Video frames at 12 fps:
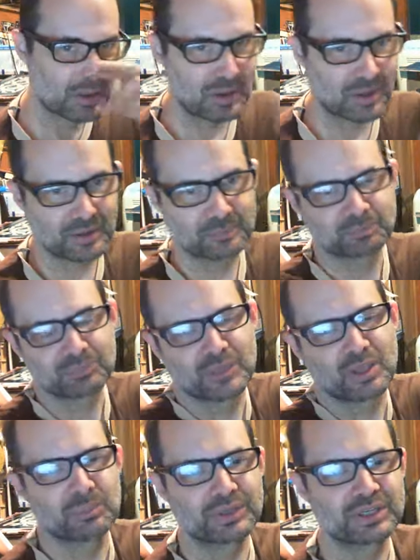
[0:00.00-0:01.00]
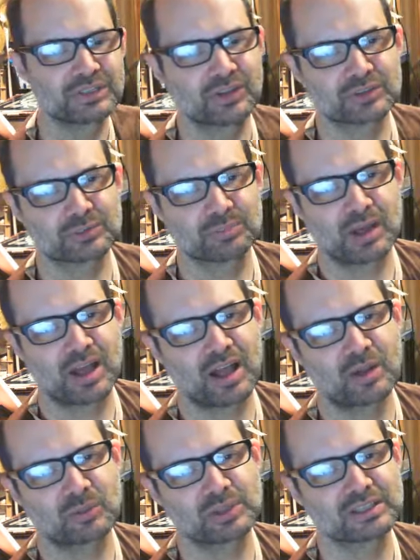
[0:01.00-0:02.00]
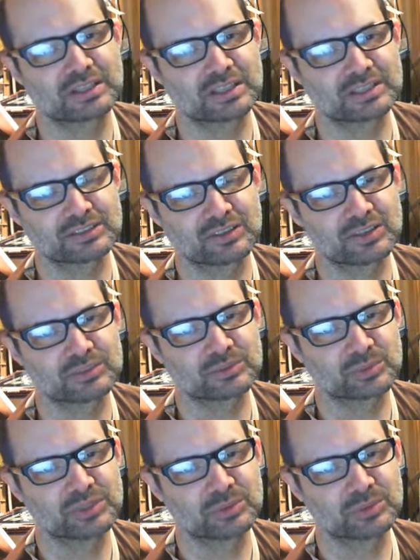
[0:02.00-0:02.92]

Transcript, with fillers: Um, but he talks about how he collected things when